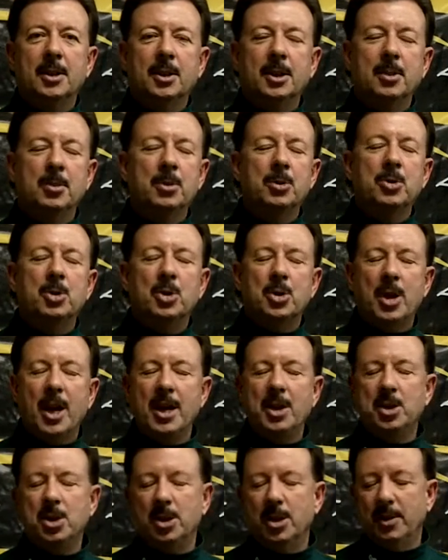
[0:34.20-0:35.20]

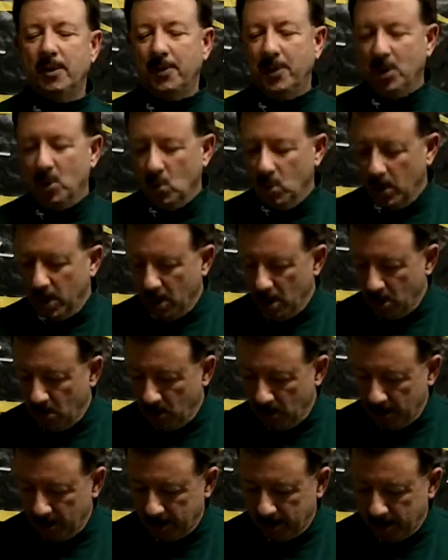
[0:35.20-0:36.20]
demonstration, if you
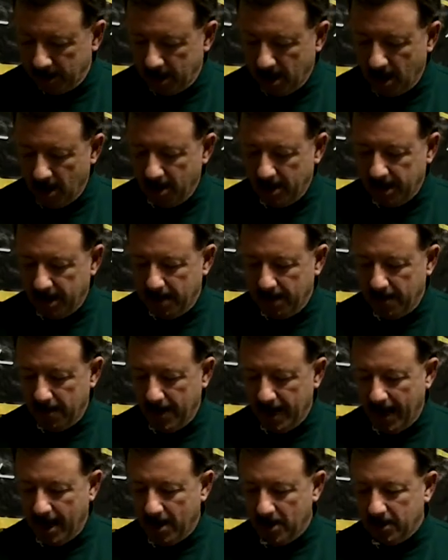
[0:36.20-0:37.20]
will, was talking
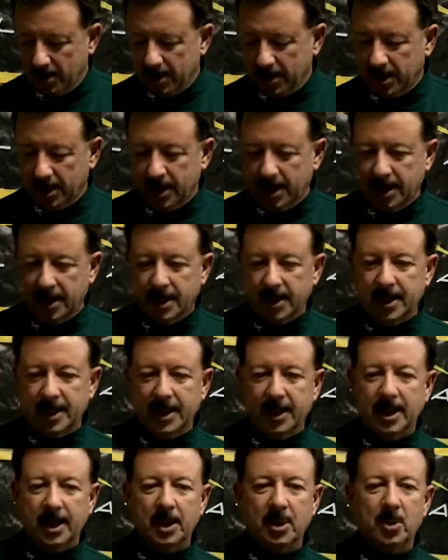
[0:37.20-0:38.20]
about
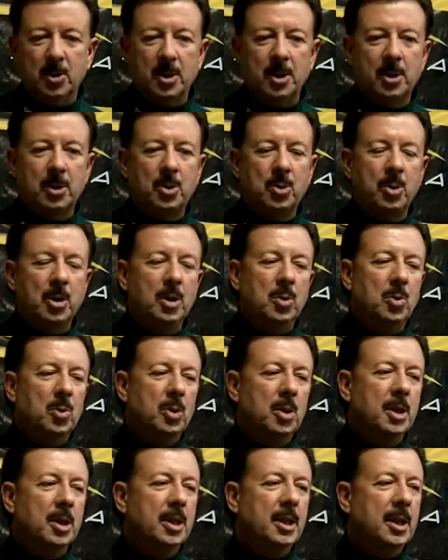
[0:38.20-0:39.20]
dealing with the
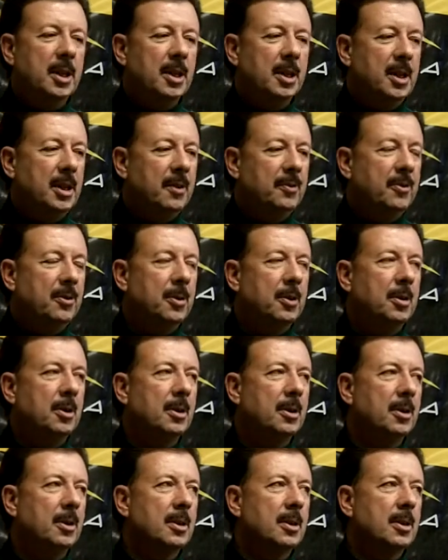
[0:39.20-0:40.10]
3-wood and different